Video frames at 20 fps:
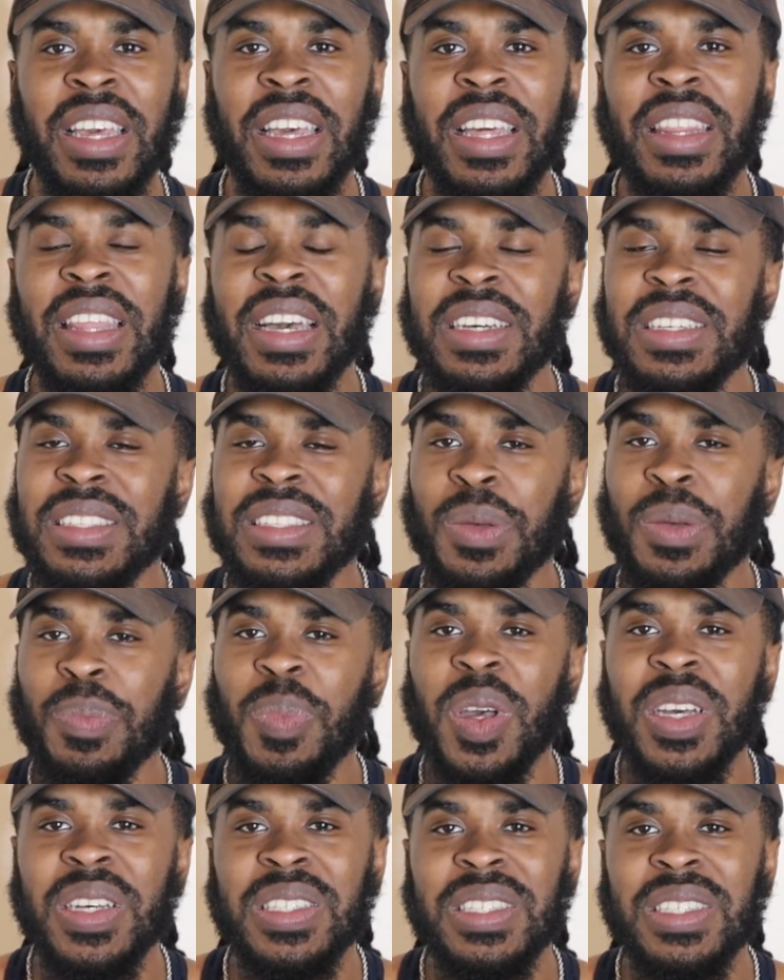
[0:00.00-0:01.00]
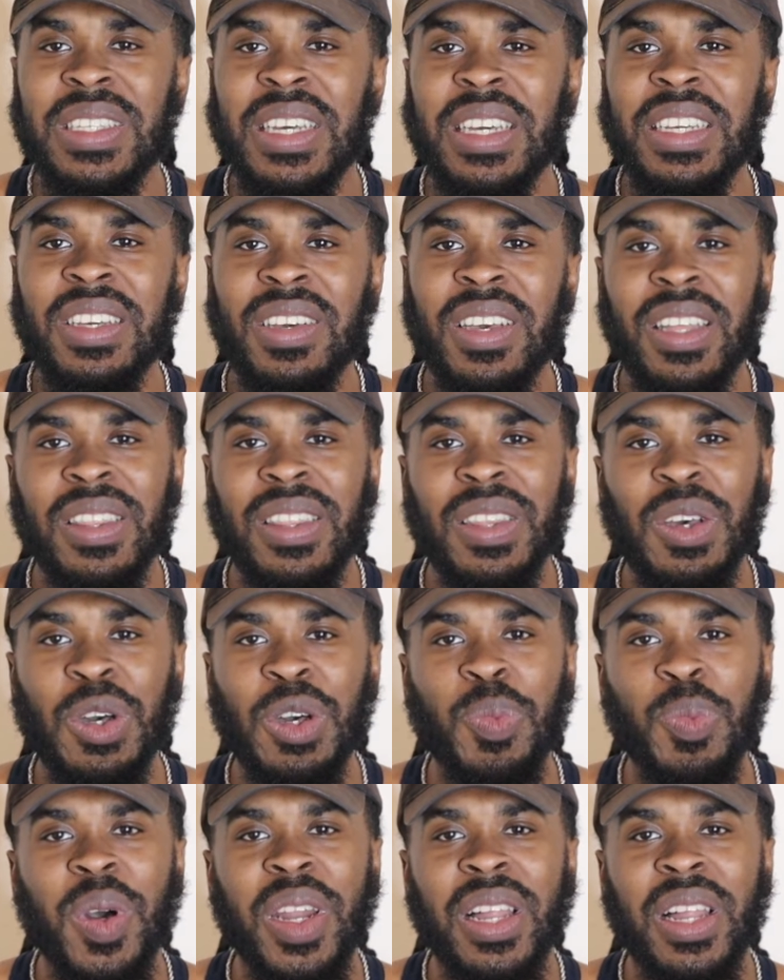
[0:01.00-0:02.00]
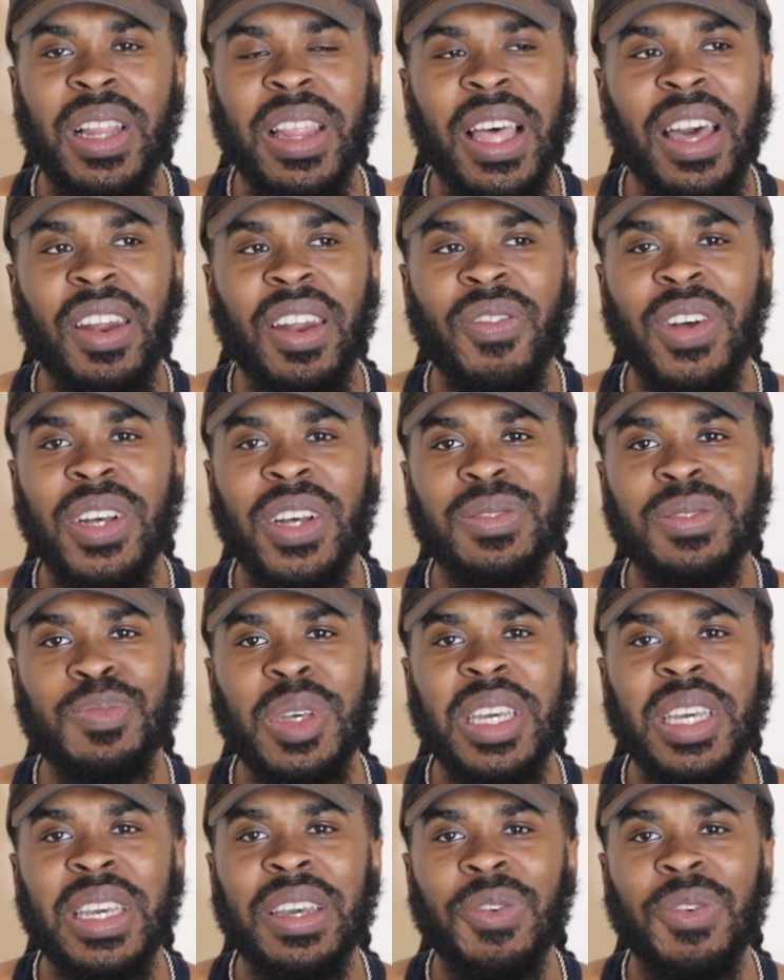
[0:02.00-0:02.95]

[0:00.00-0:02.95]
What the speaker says: That's the best thing you could do. But a lot of us men,